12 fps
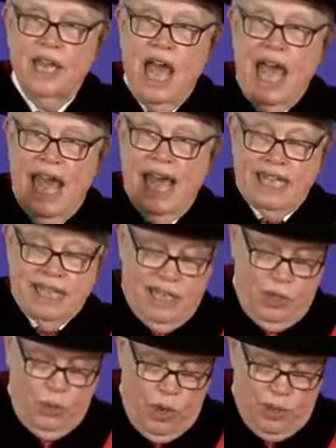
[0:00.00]
ask
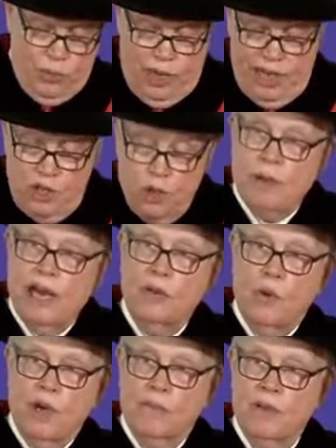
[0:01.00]
what way you might
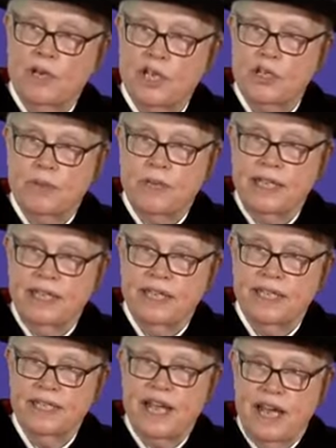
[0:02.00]
want to participate in
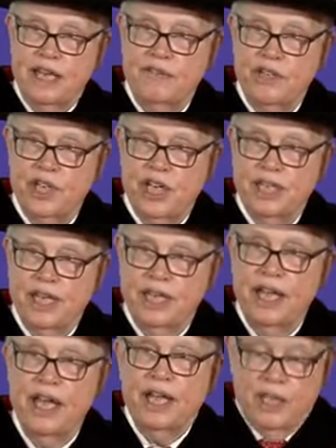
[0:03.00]
this kind of agenda.
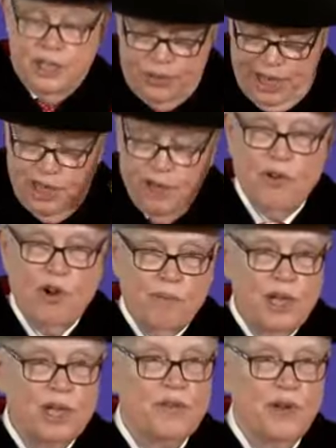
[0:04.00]
So thank you very much for your